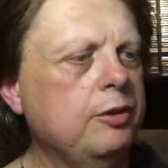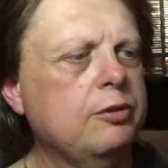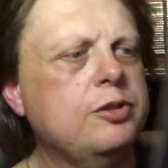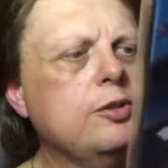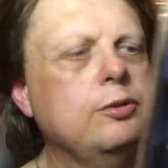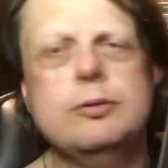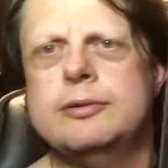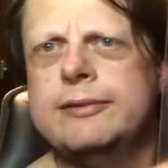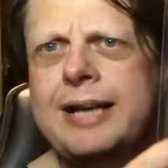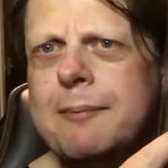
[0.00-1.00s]
Not
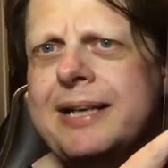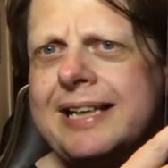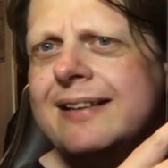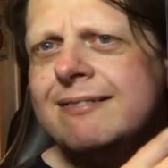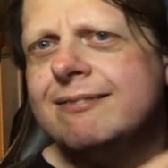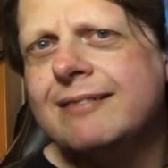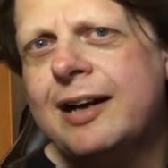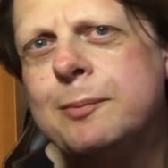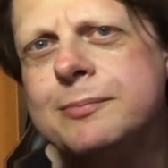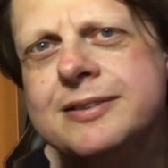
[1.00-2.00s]
sure how many
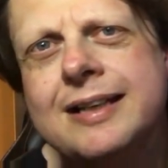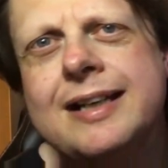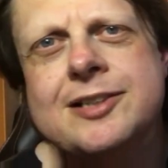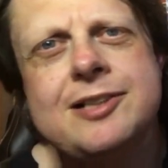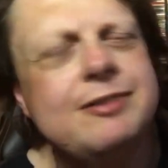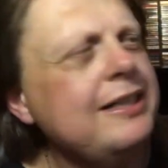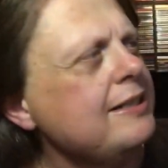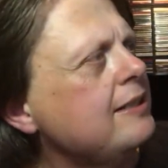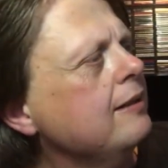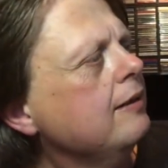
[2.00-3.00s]
albums they actually
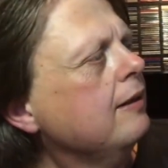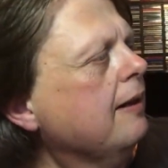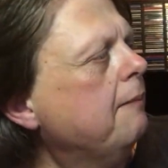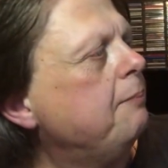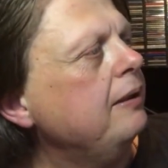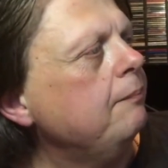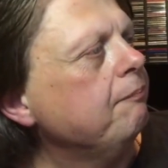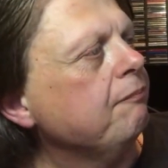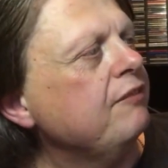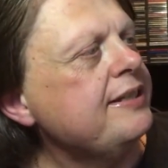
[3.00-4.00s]
released. But
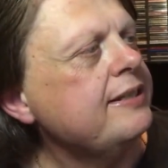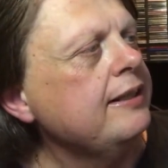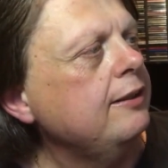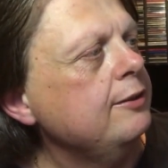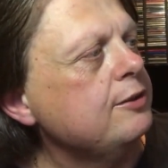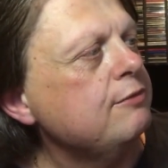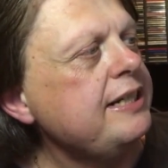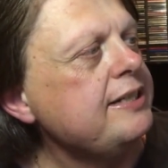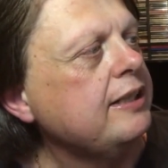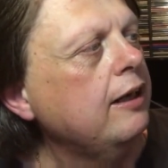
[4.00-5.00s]
this includes
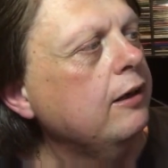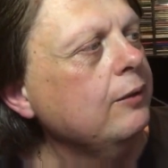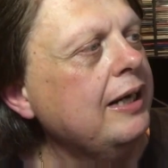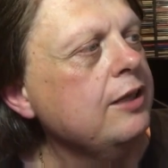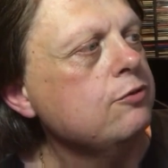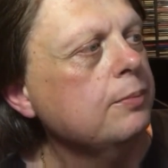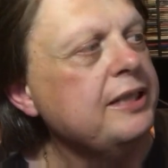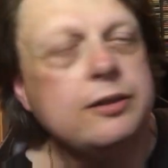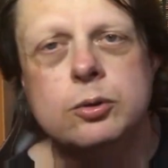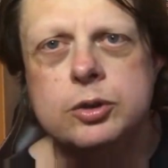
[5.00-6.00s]
Ready to Go and Drop
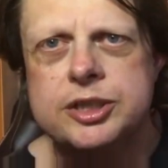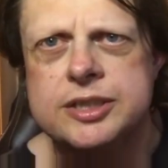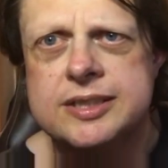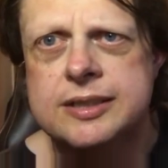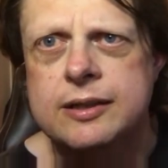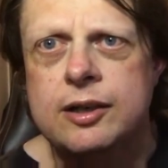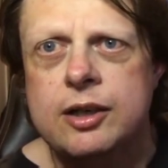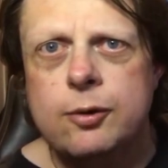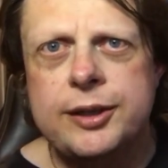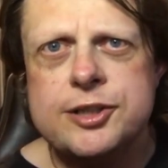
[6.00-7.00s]
Dead Gorgeous,
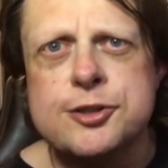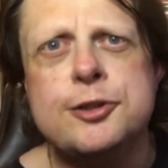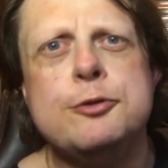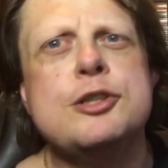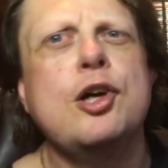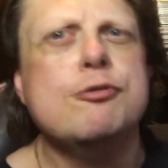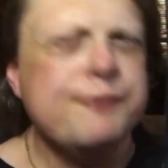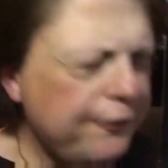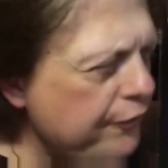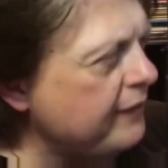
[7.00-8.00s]
which are two
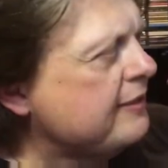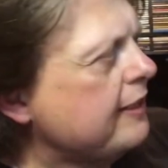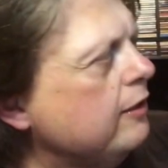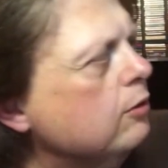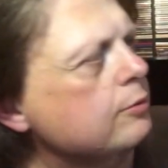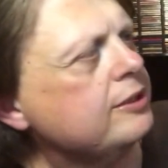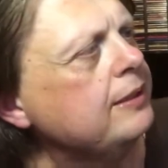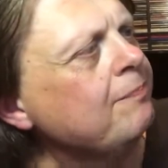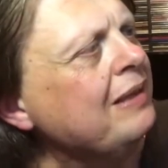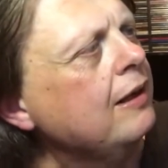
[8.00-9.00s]
terrific singles.
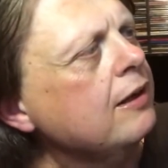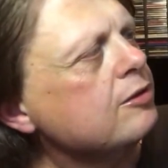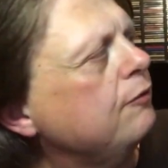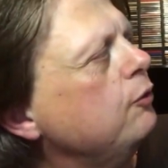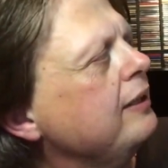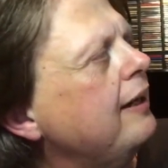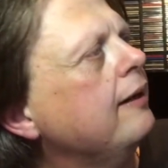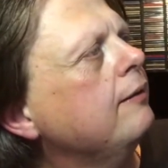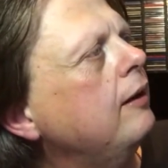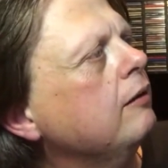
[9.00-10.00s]
So I thought, yeah,
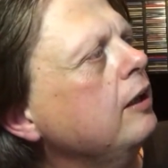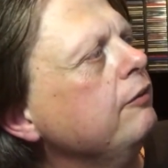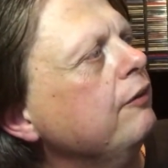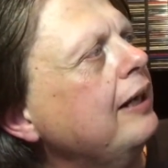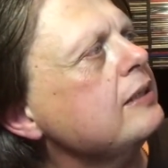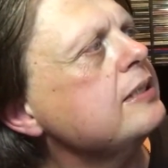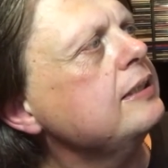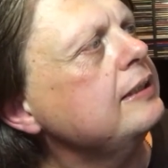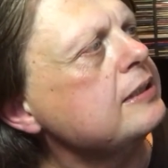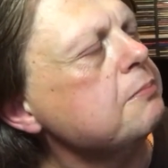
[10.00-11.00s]
I'll go for that.
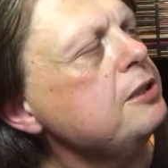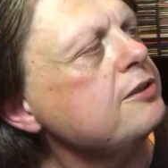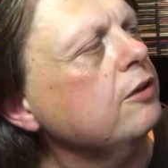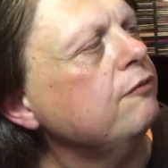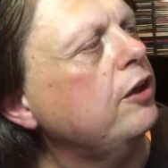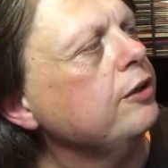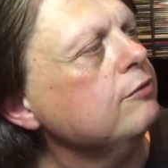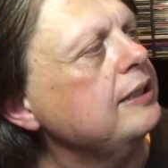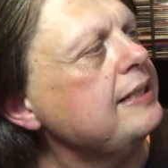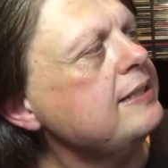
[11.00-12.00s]
It's a music on
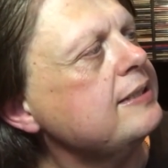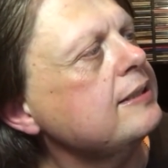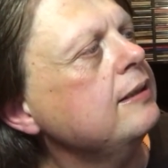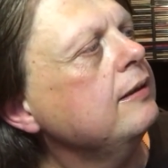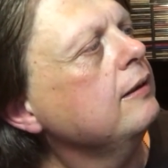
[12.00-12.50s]
vinyl release.